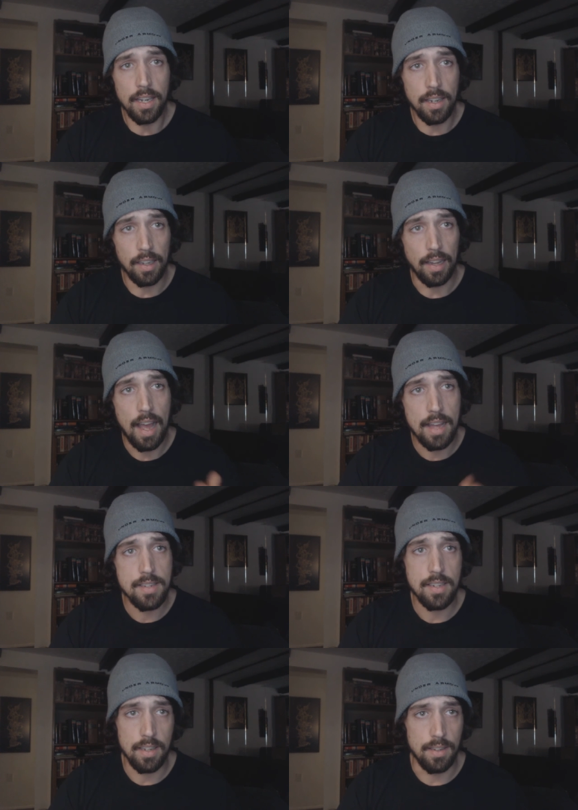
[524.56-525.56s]
And then
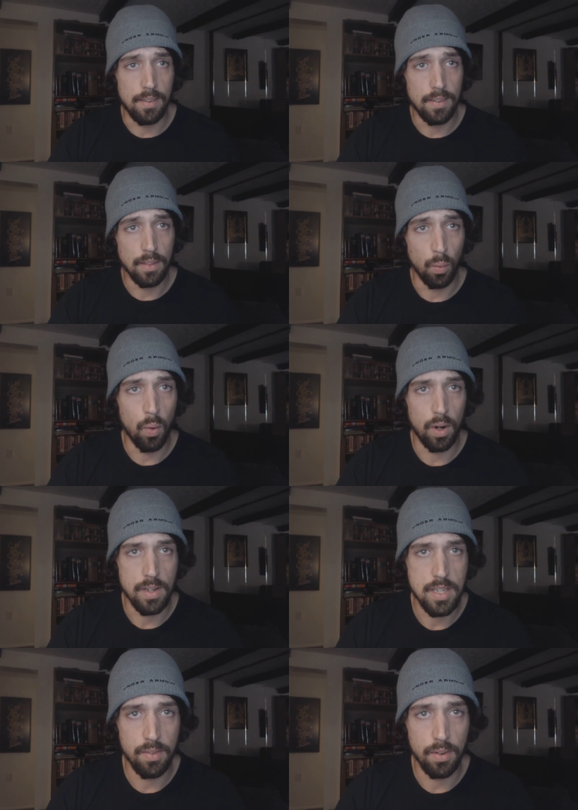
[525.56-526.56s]
last is the war
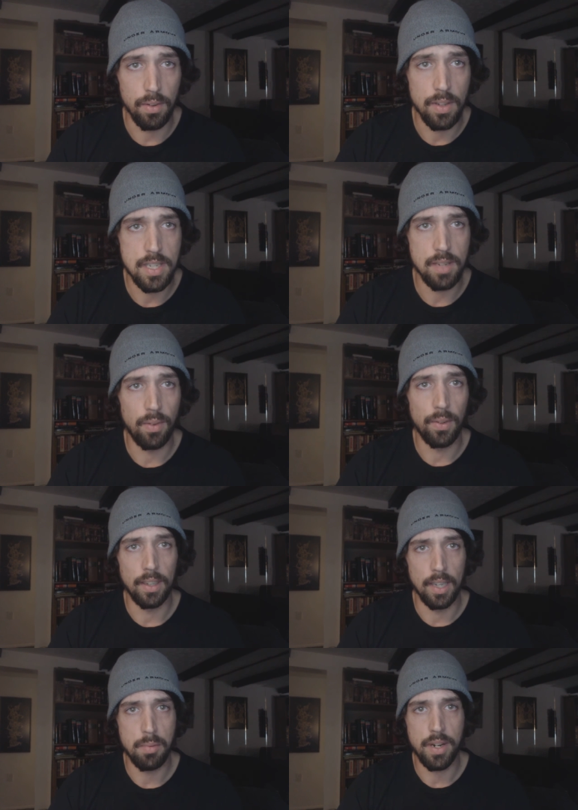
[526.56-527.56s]
on civil
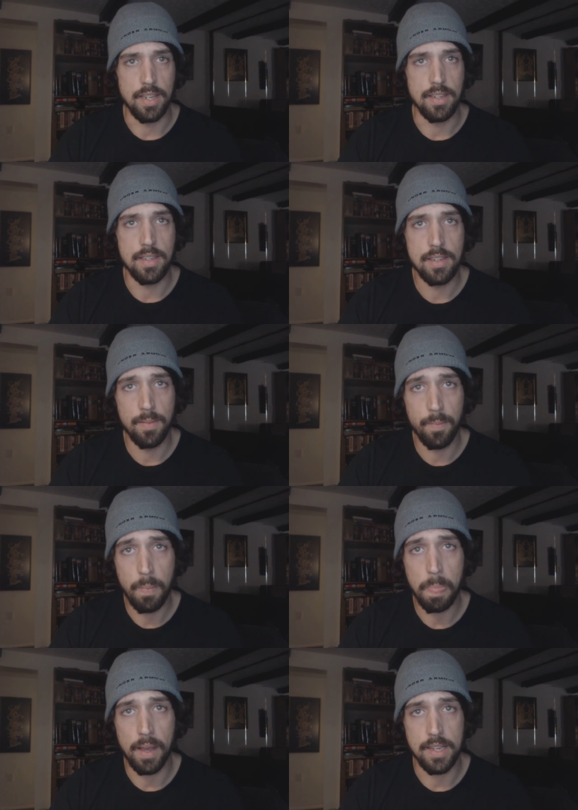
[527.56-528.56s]
civil liberties
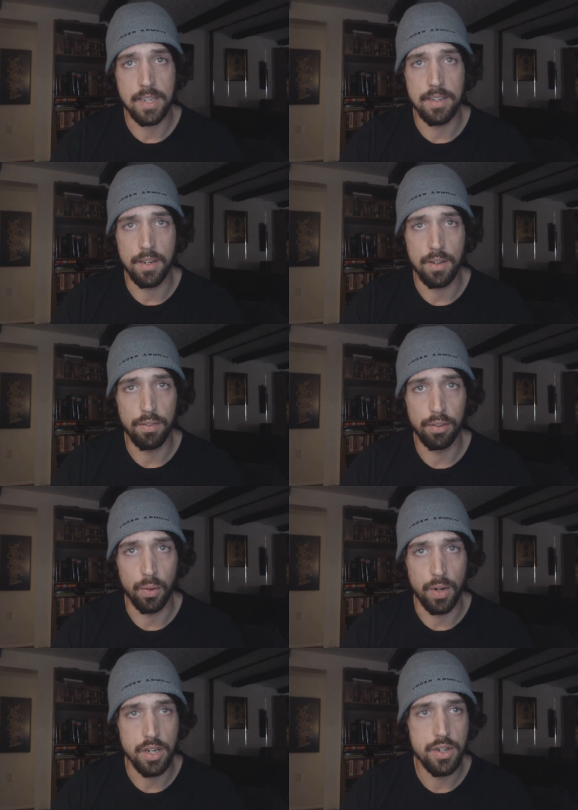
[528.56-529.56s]
has continued to
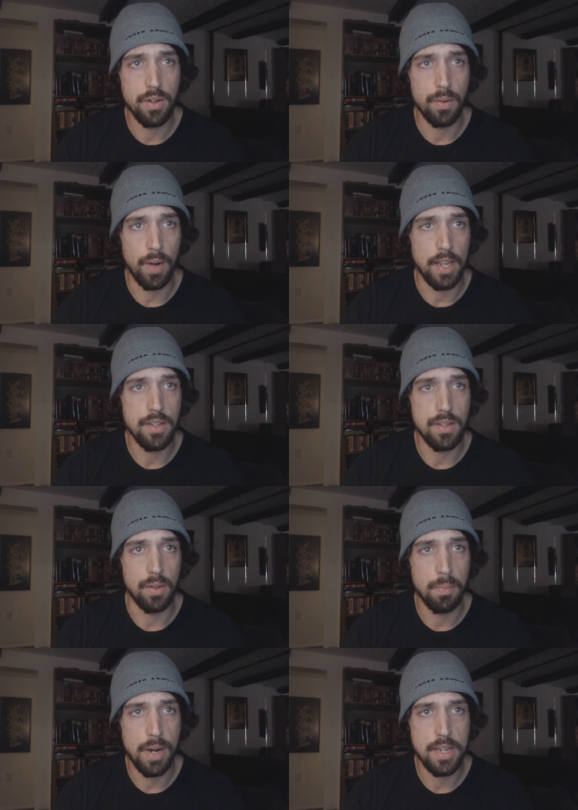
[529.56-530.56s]
flourish, right?
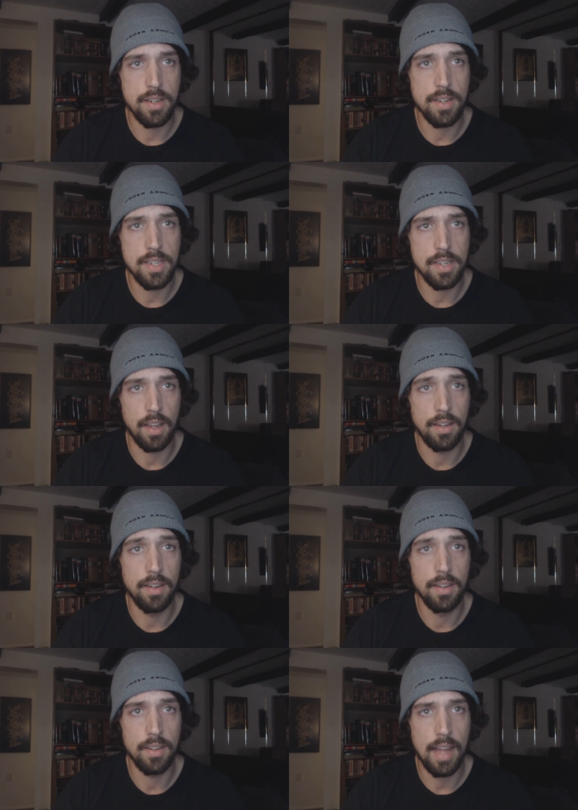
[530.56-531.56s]
So the president
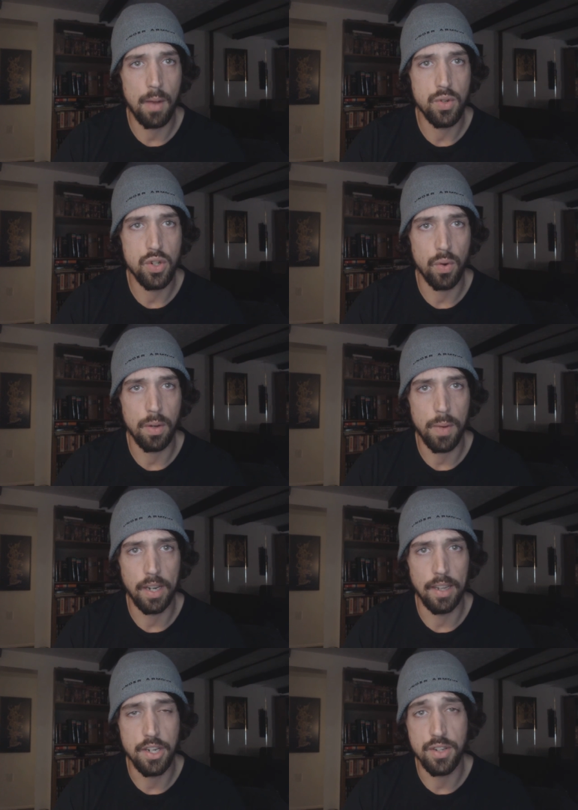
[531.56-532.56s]
signed House Joint
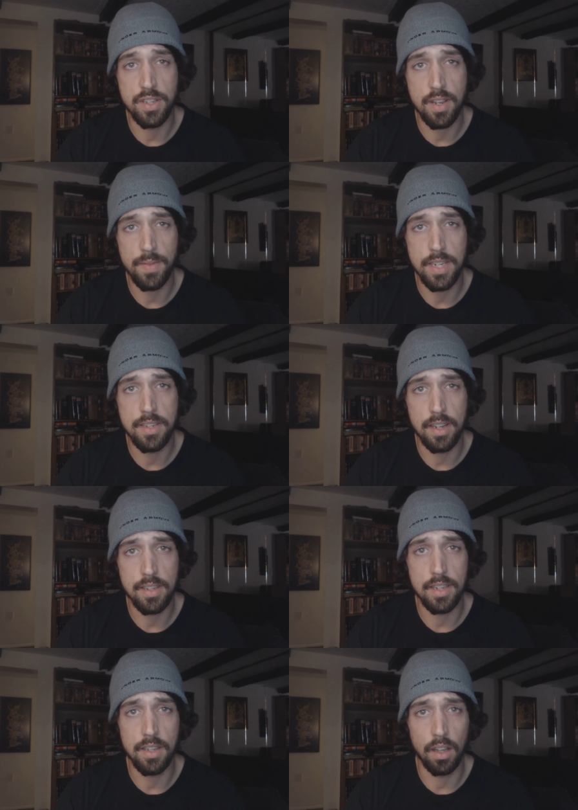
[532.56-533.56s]
Regulation
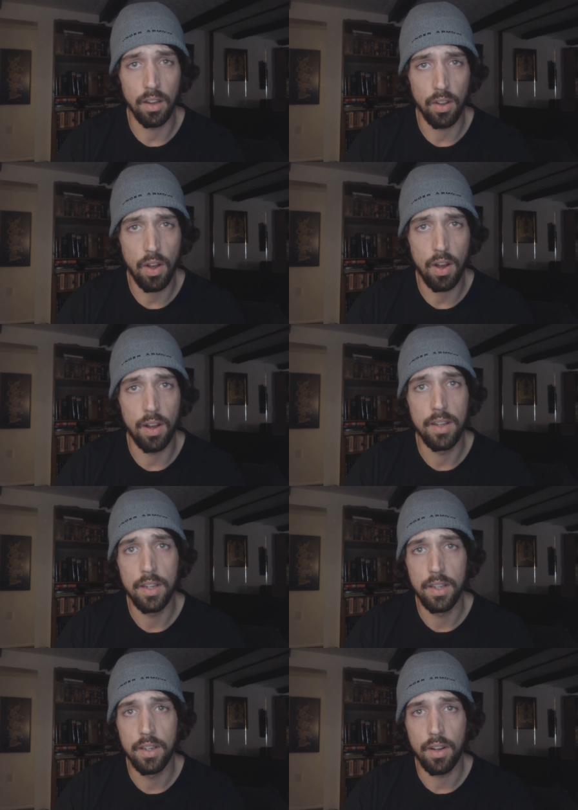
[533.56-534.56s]
76 into law
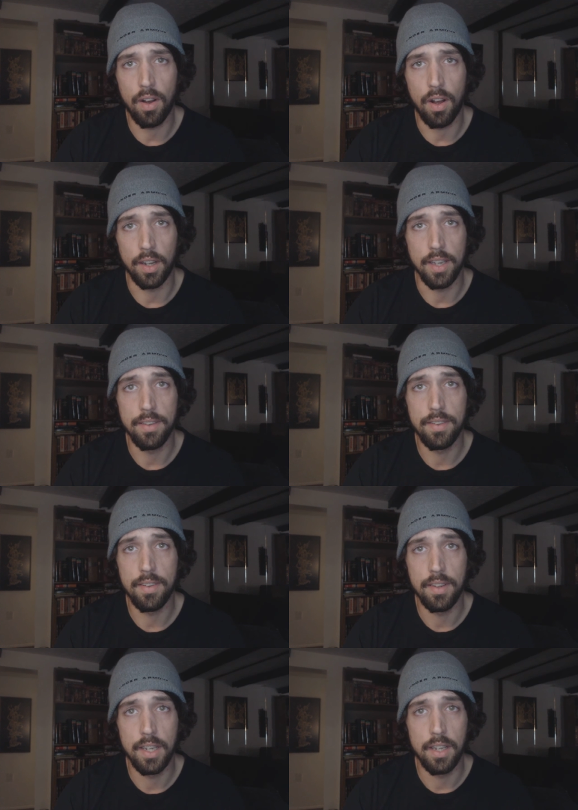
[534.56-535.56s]

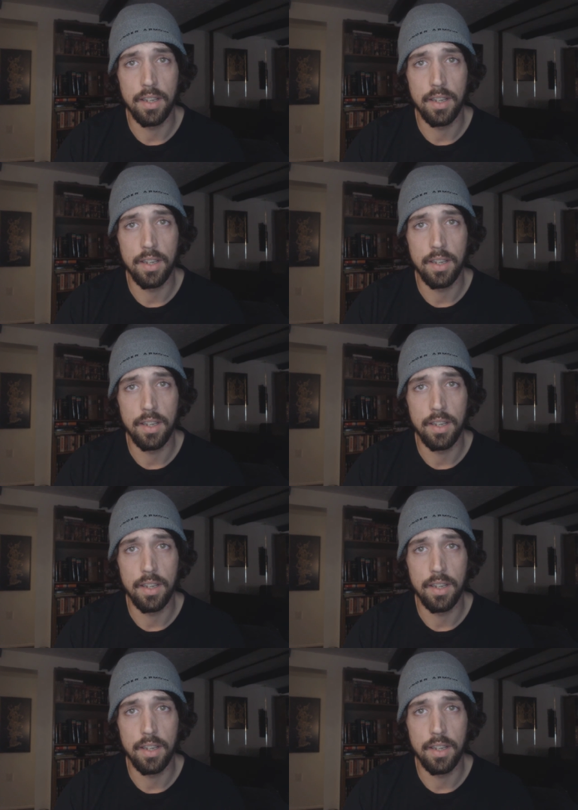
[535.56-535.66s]
August,